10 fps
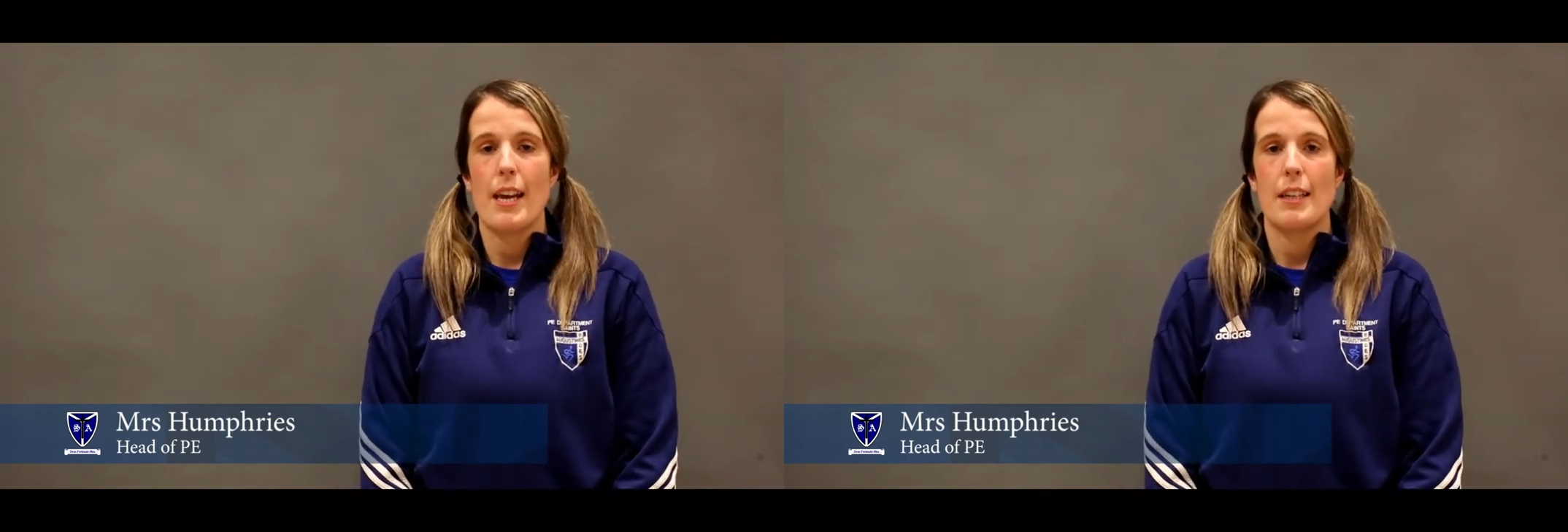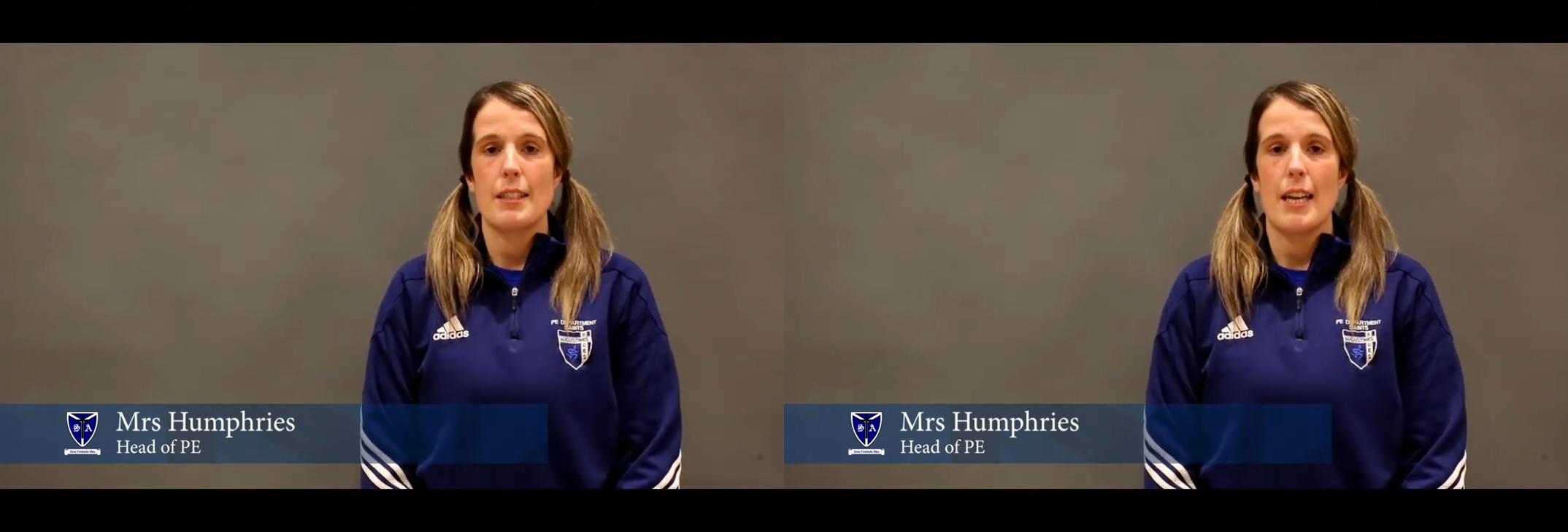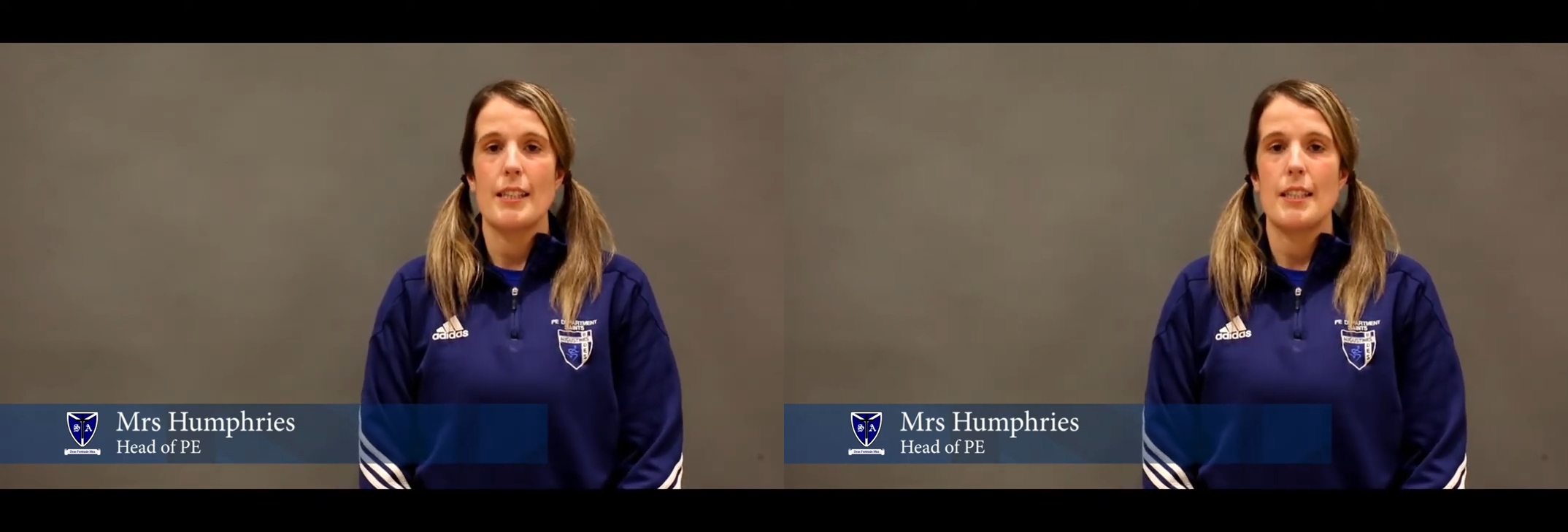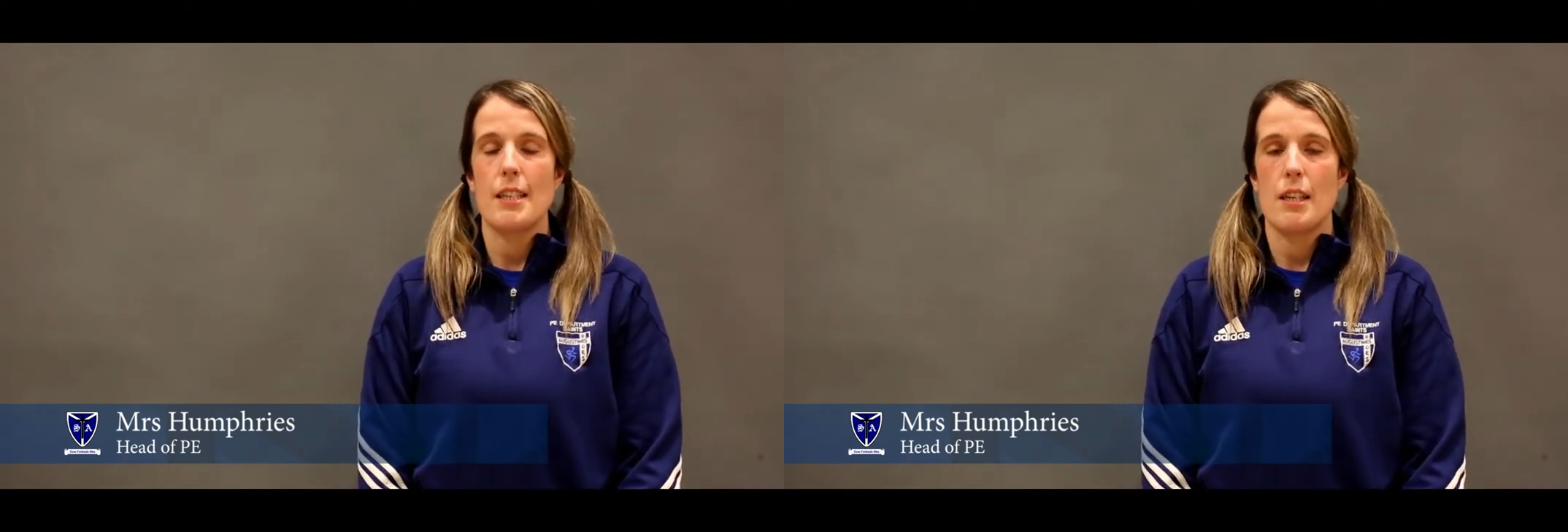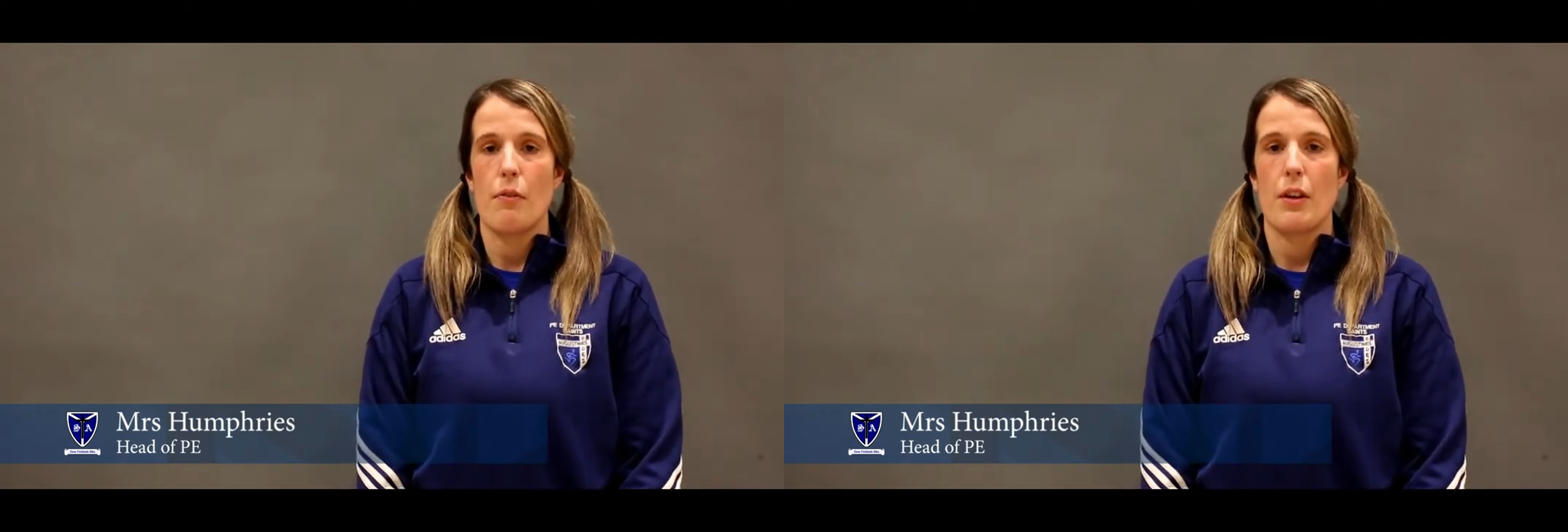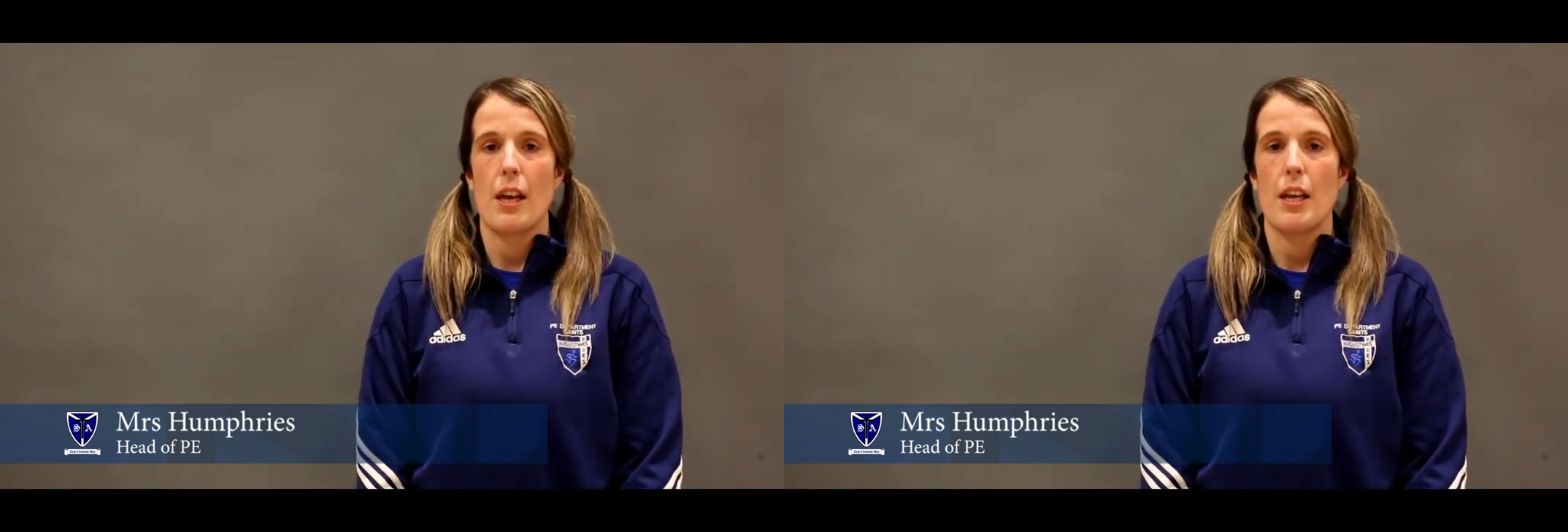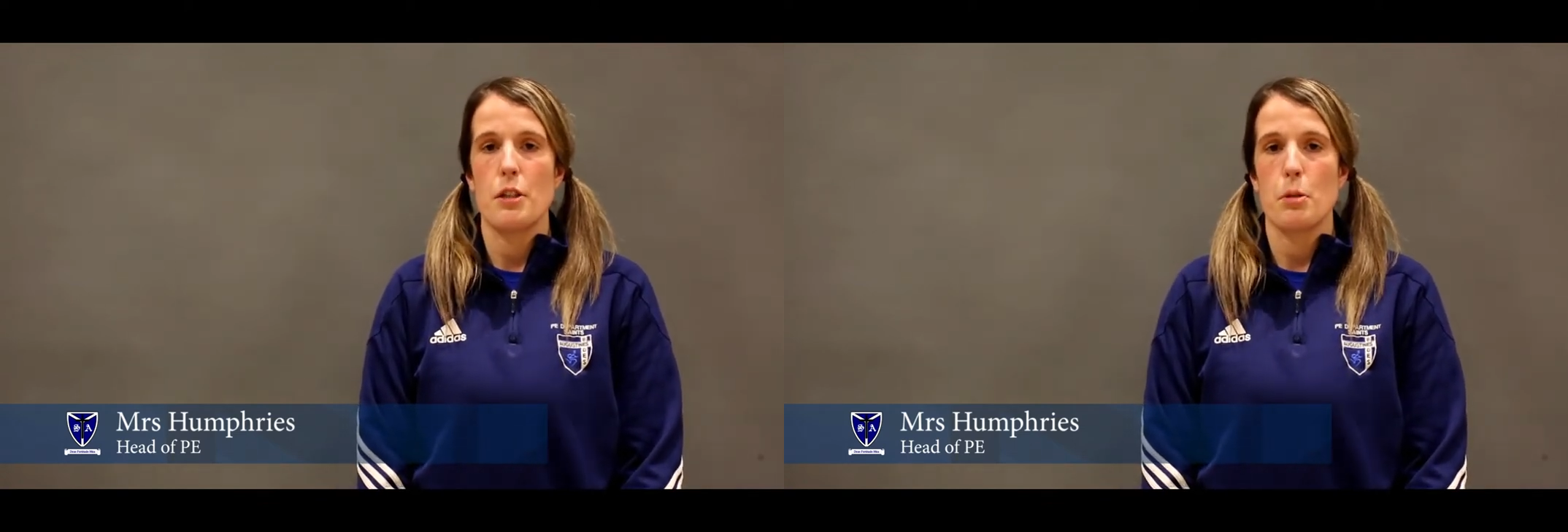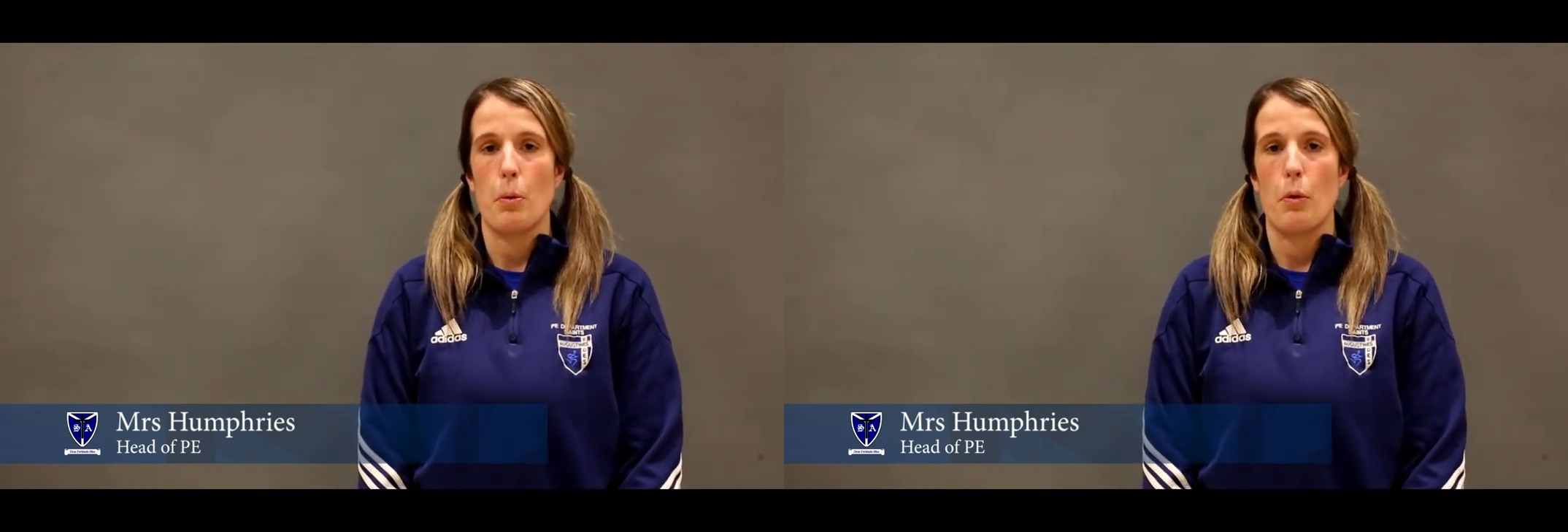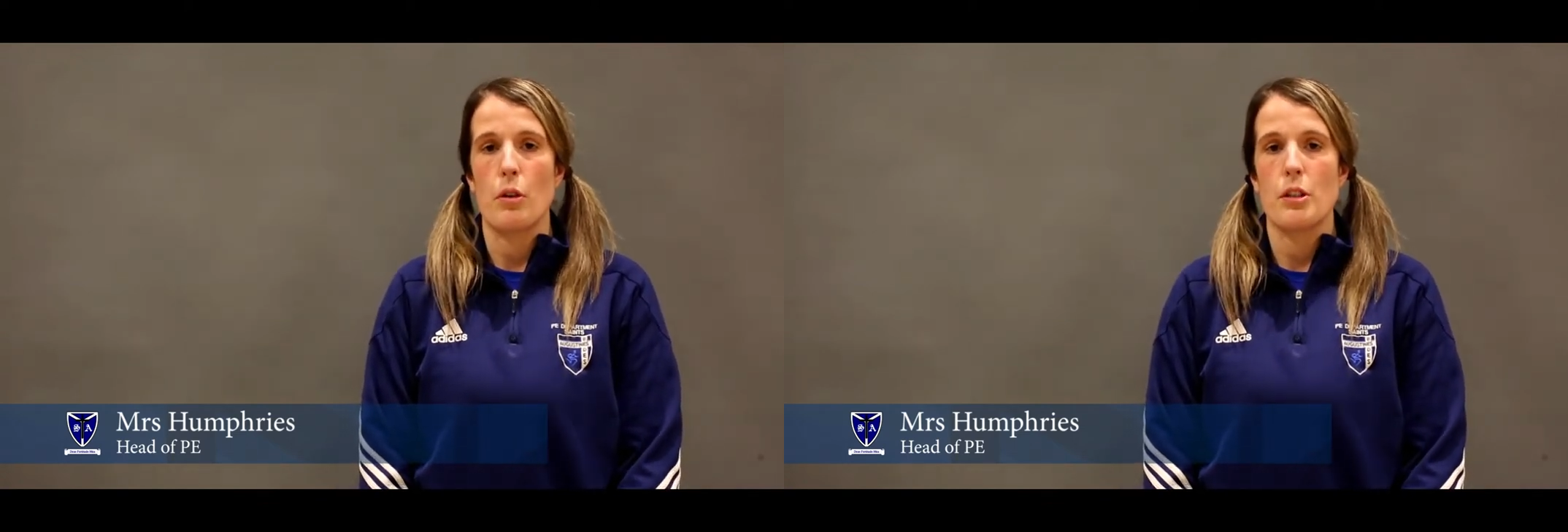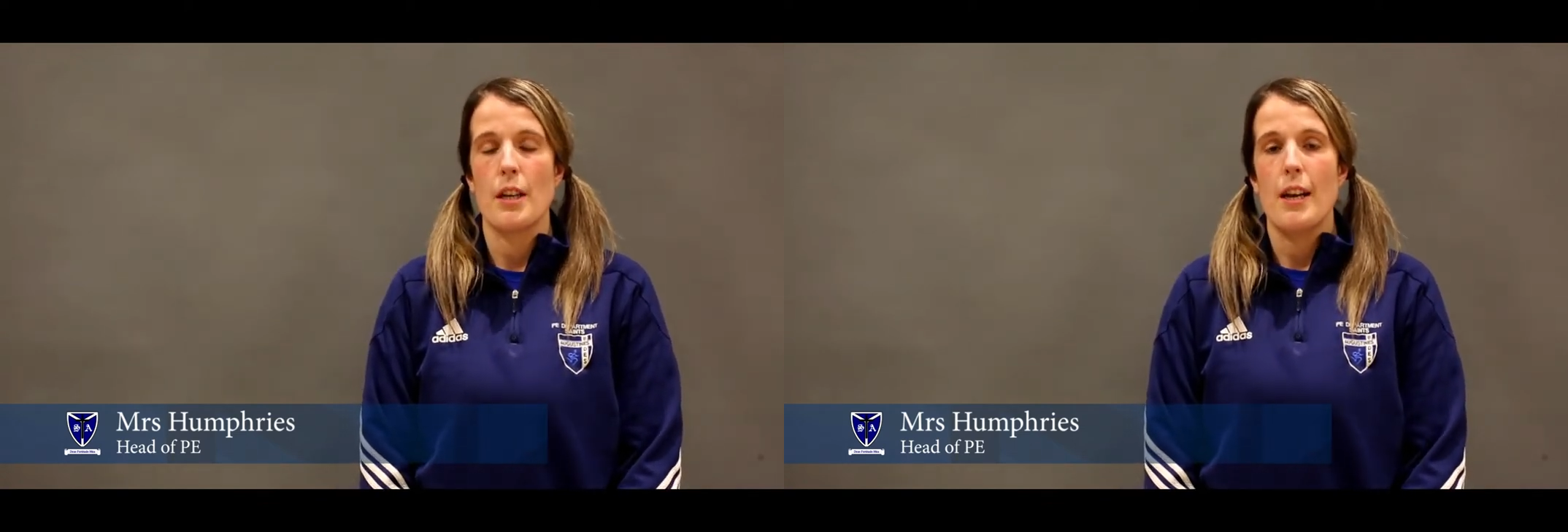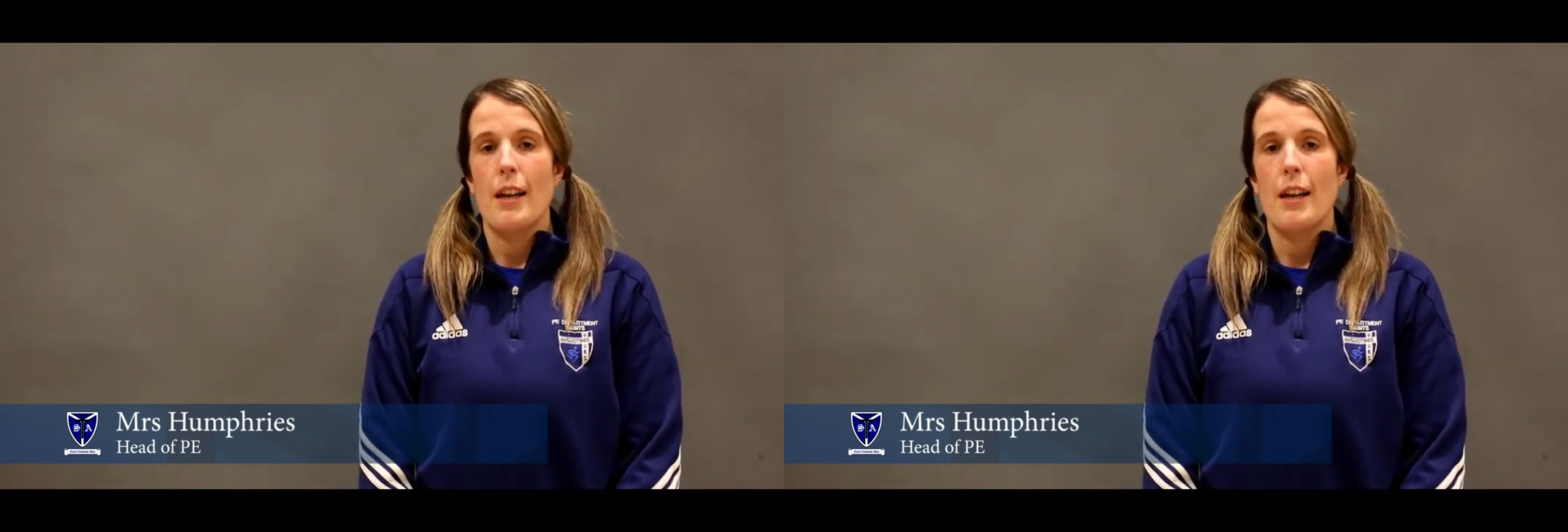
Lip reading: Extended Certificate in Sport.